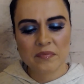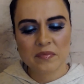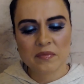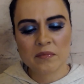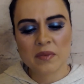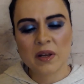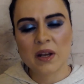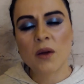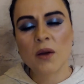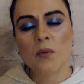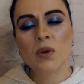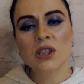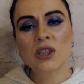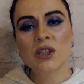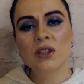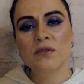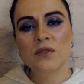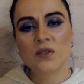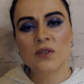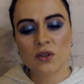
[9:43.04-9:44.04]
but I watched
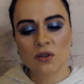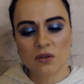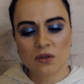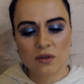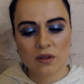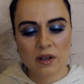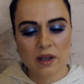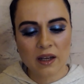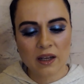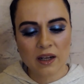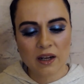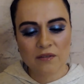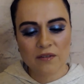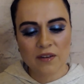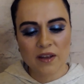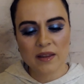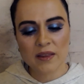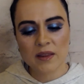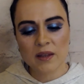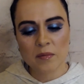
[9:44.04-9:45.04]
a few and I
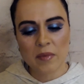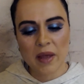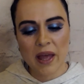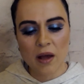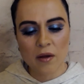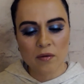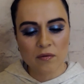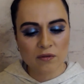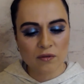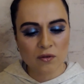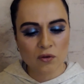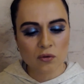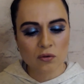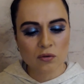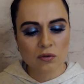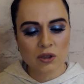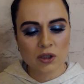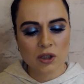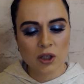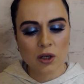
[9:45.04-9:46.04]
found them
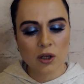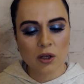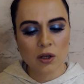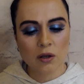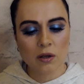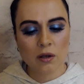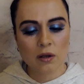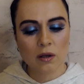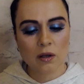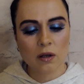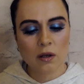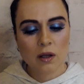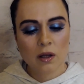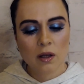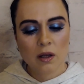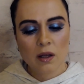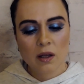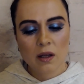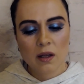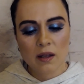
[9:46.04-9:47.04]
helpful. So
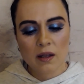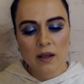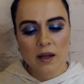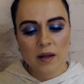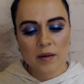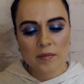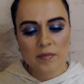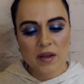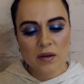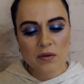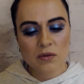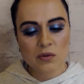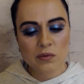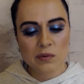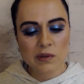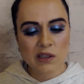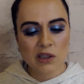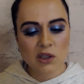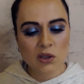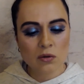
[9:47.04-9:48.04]
that was
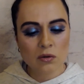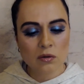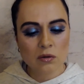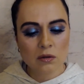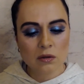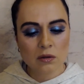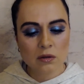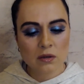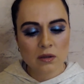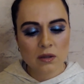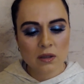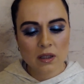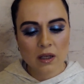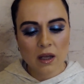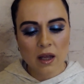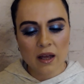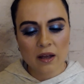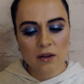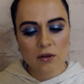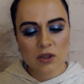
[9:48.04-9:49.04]
really good.
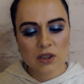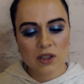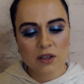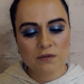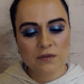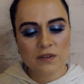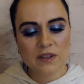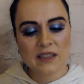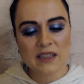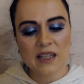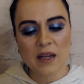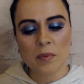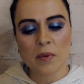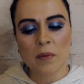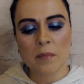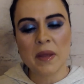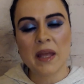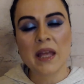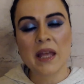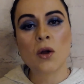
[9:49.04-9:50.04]
I also fixed up a
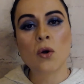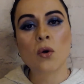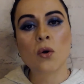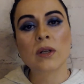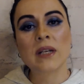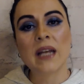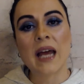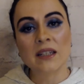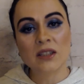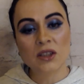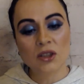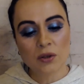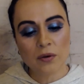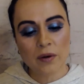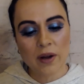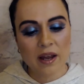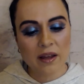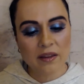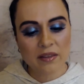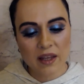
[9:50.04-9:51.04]
beat called
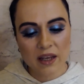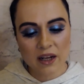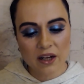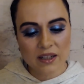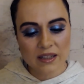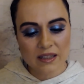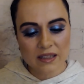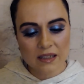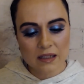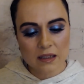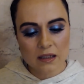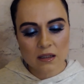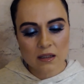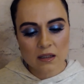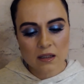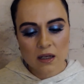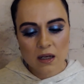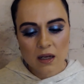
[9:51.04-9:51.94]
Underground that I did.